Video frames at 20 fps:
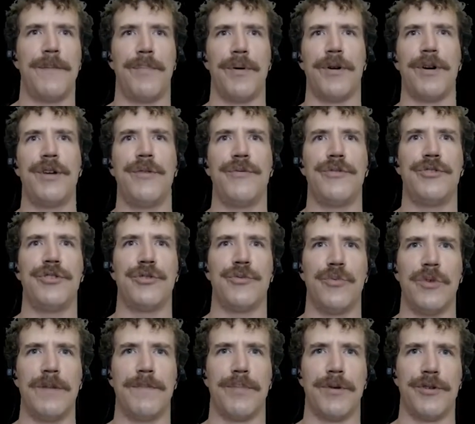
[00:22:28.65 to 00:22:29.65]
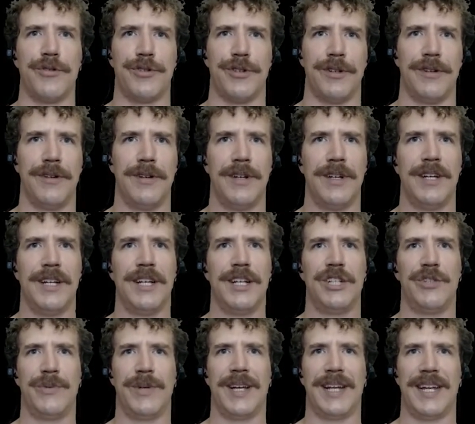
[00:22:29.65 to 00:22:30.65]
party with just one person.
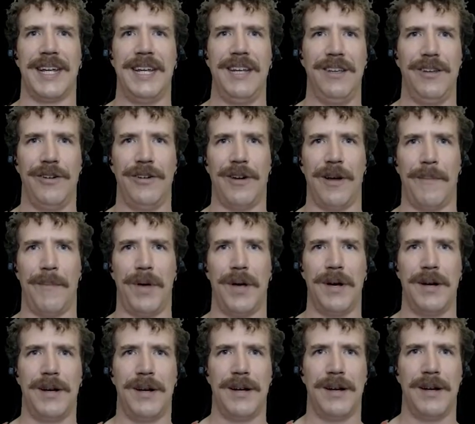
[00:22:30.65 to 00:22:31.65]
So we got a healer, a monk.